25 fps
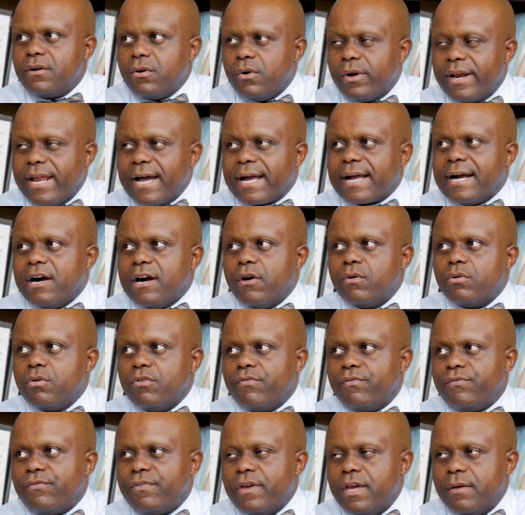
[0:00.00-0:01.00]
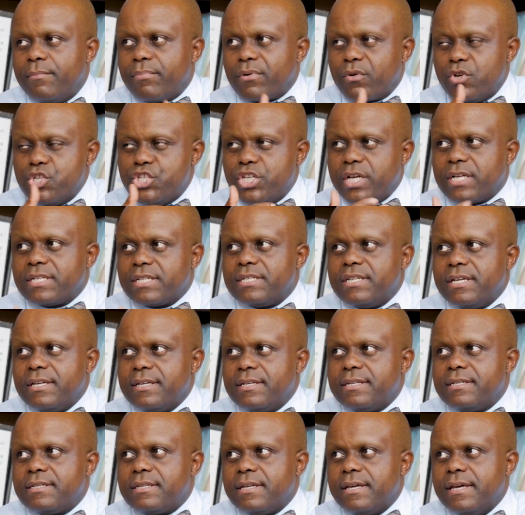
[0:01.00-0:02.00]
on account of projected
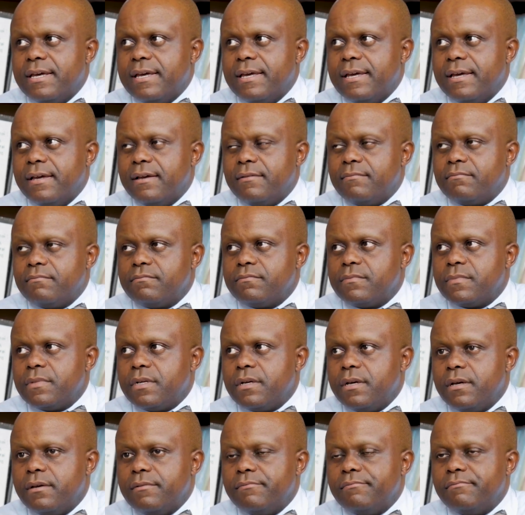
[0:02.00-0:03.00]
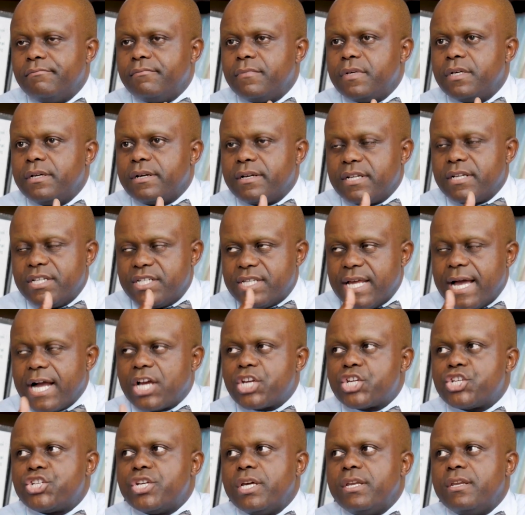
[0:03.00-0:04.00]

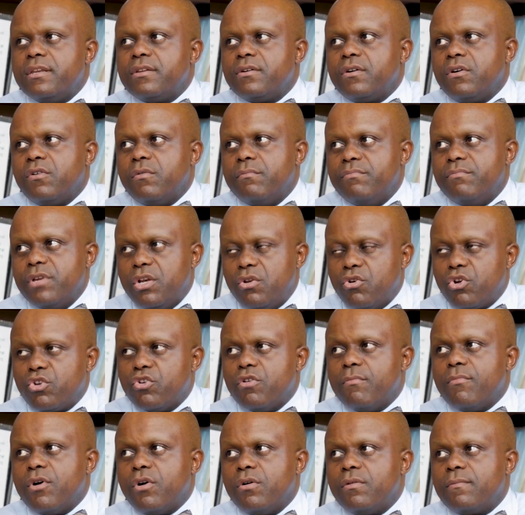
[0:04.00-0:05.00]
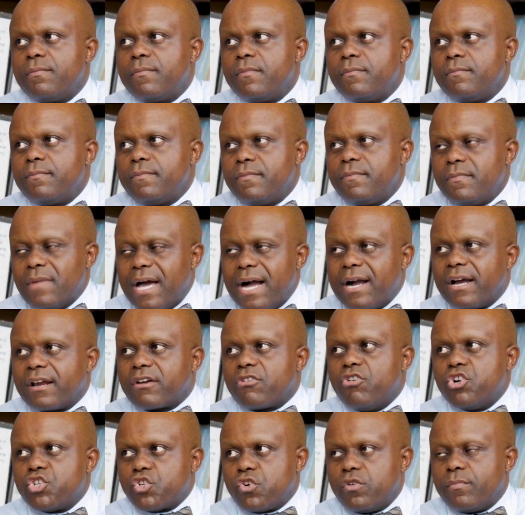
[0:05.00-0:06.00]
reduction or below normal
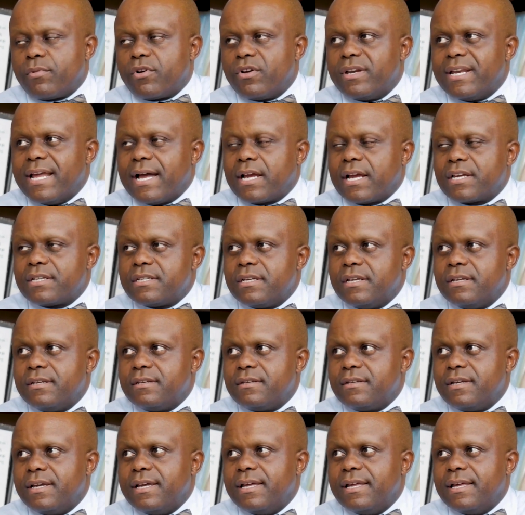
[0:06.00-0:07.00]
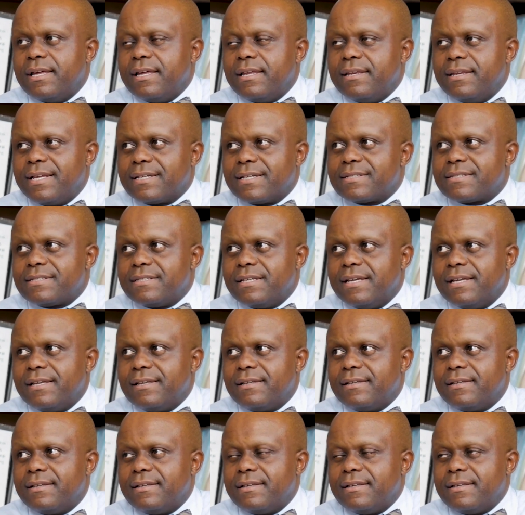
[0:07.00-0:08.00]
agricultural production next year.
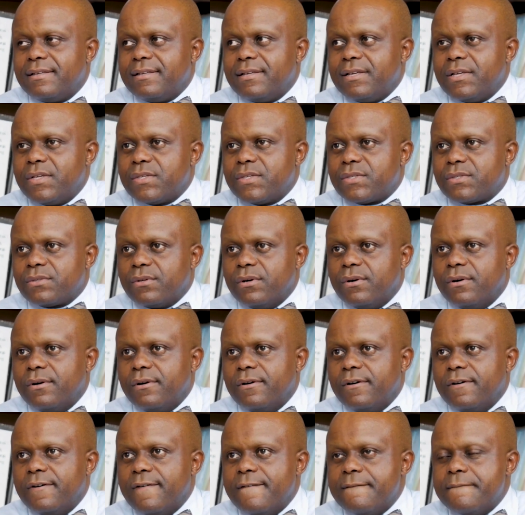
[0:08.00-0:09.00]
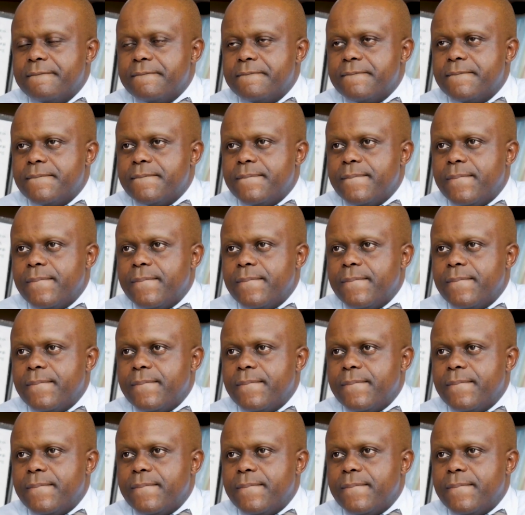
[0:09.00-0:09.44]
So